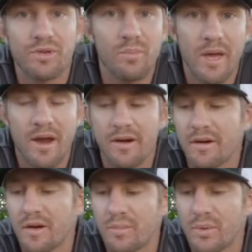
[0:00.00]
repair
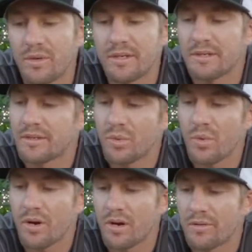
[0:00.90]
our board
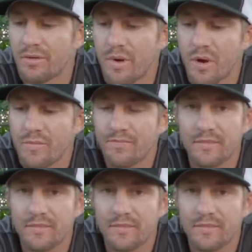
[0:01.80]
to our remote.